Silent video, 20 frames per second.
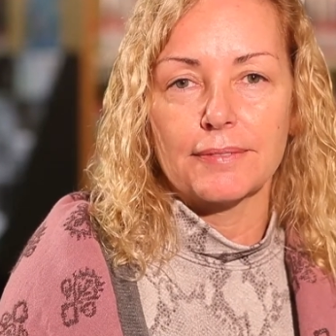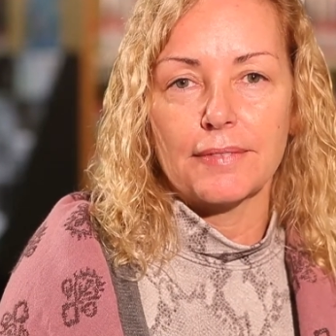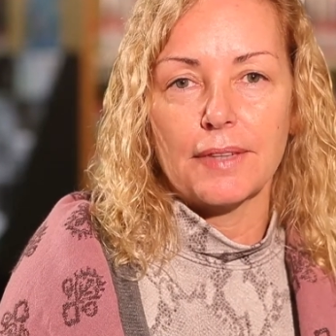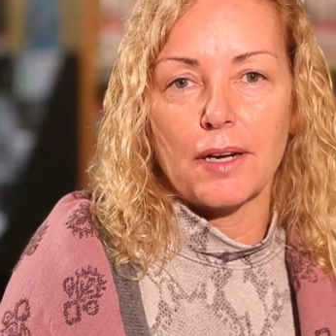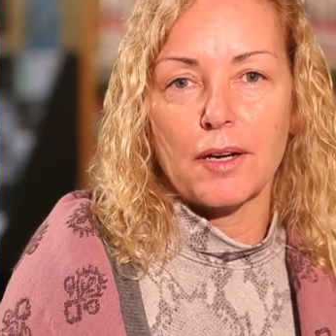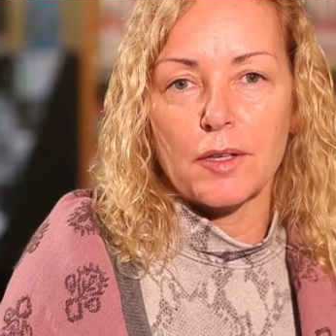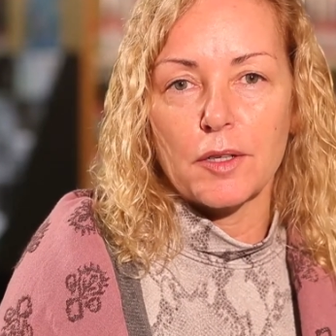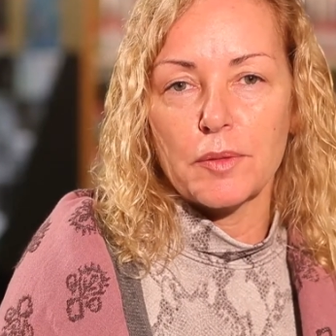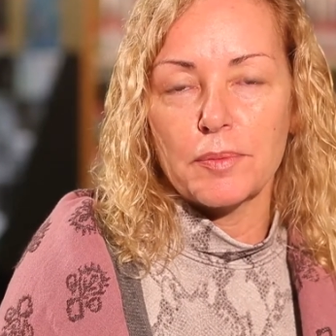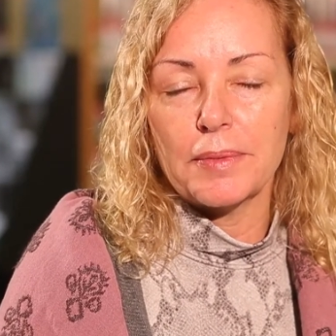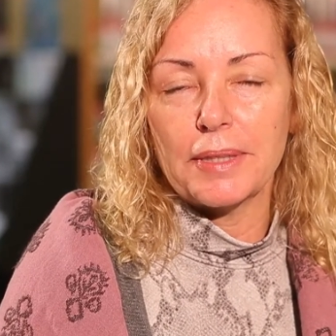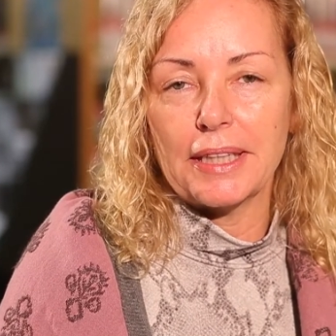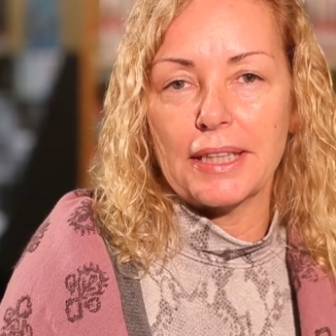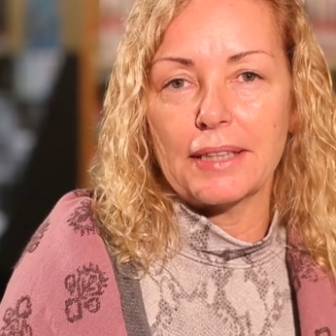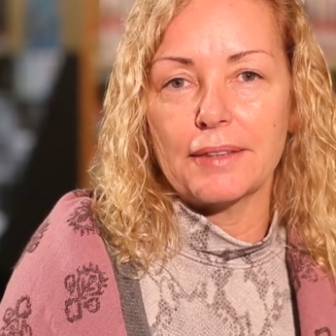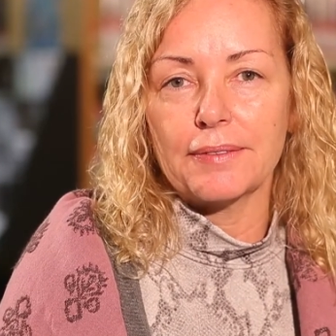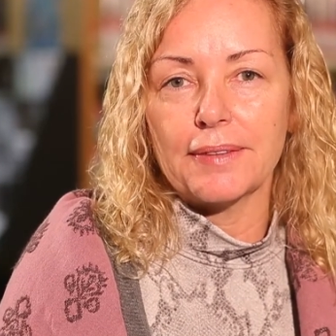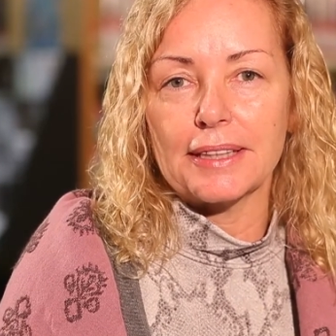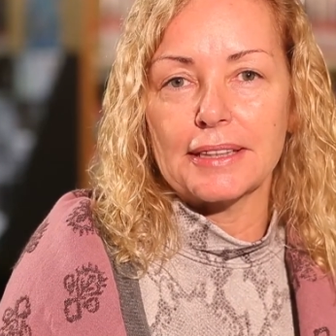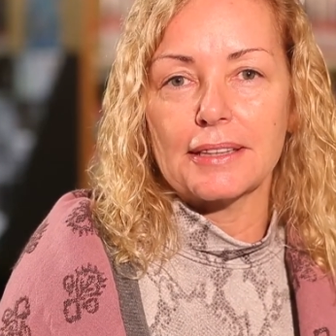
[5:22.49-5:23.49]
Our
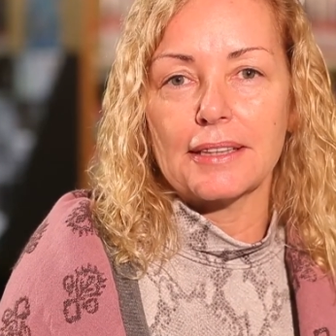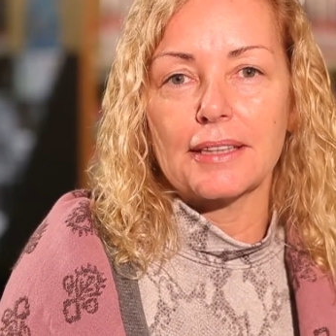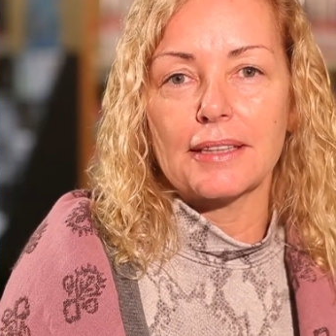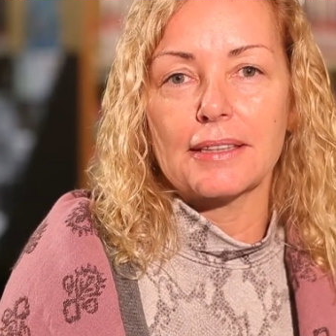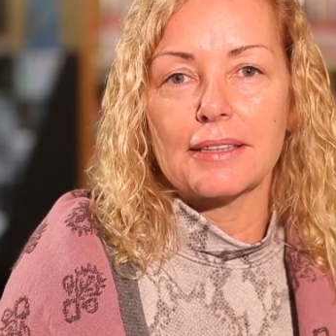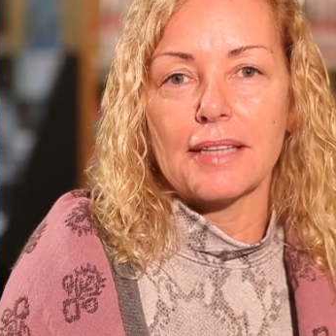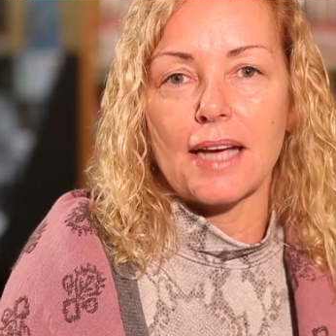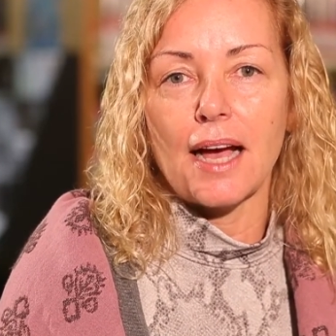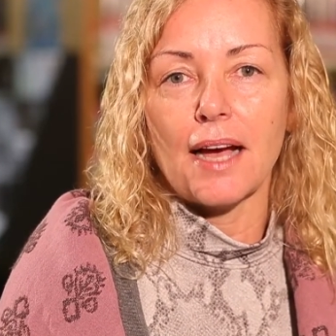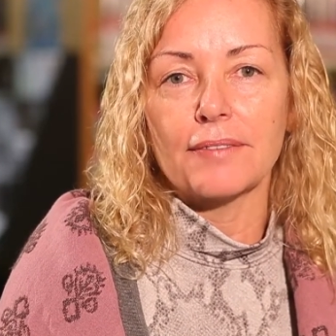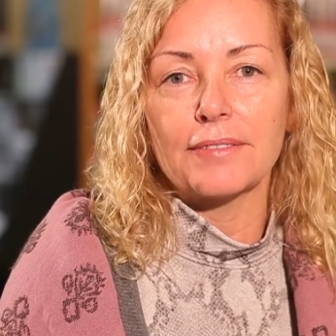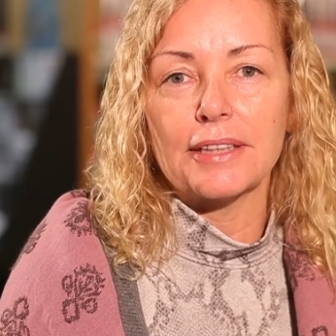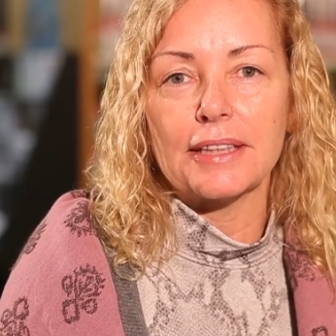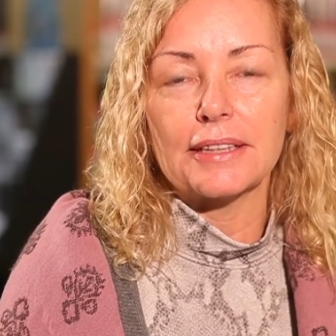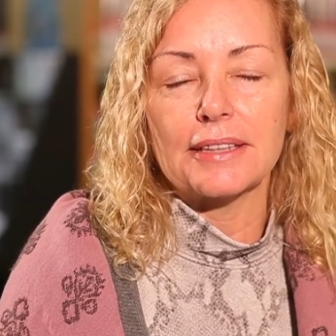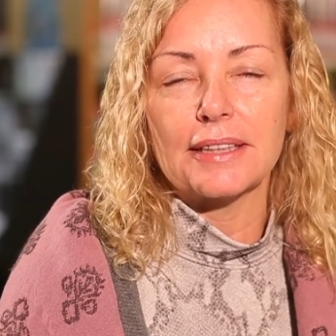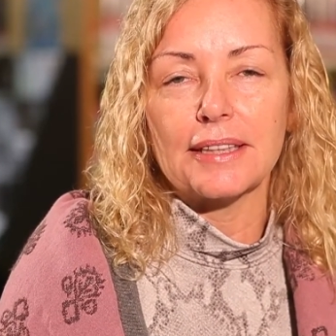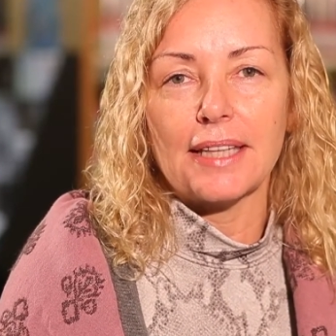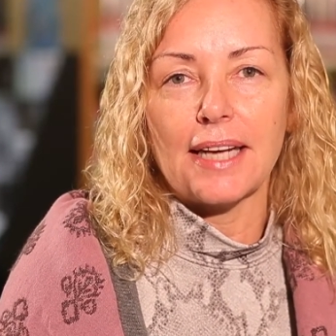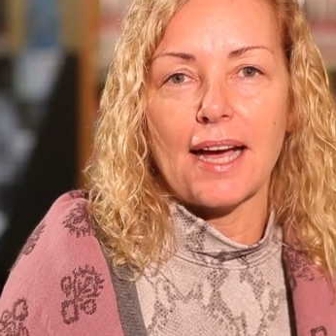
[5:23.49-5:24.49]
community residents
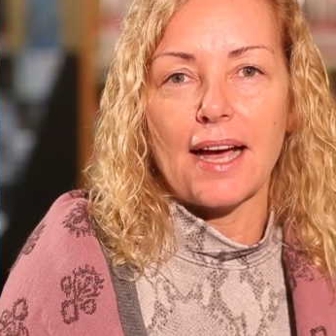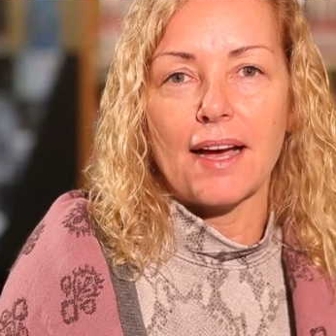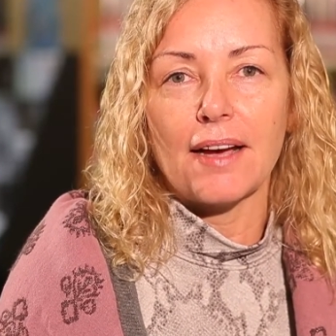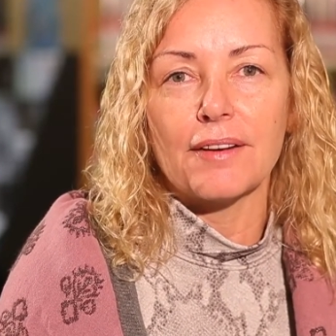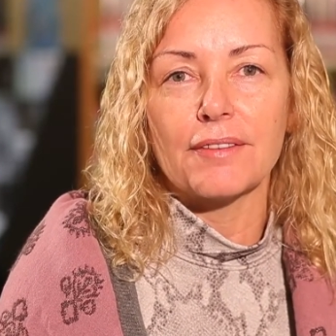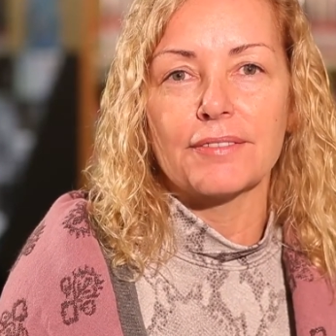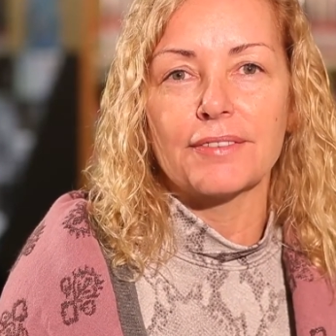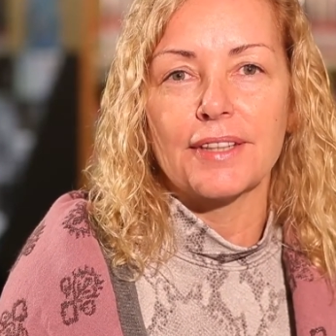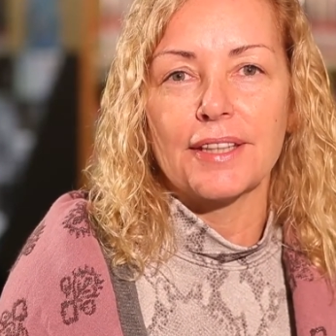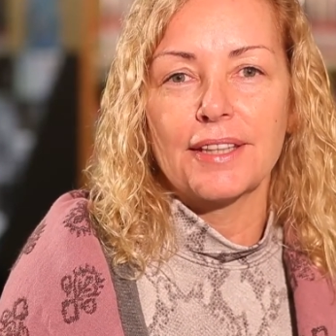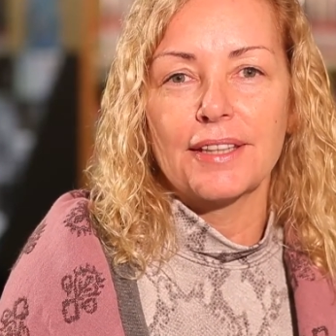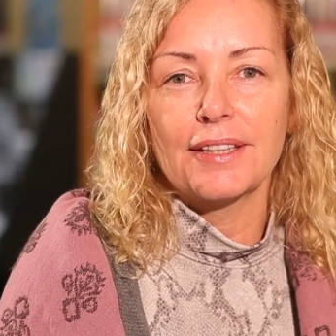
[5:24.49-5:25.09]
obviously have